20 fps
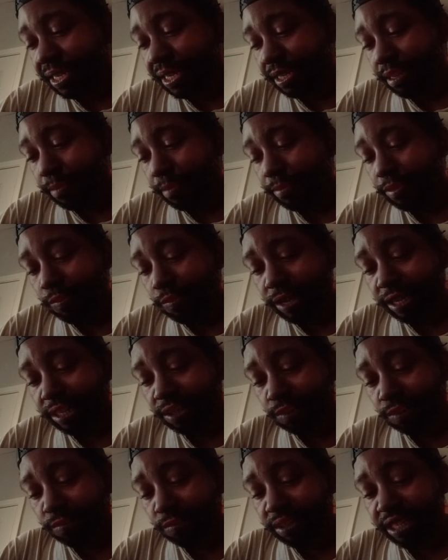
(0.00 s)

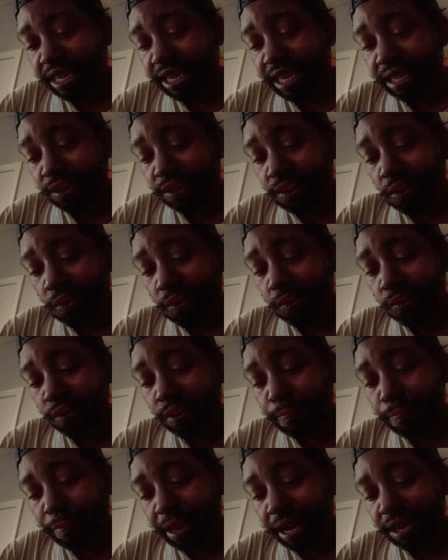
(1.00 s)
WHOT is
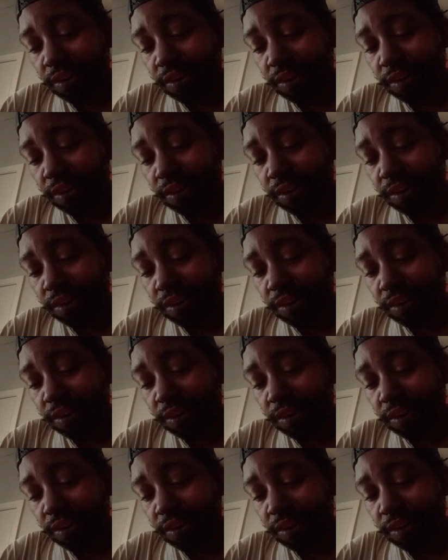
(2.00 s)
owned by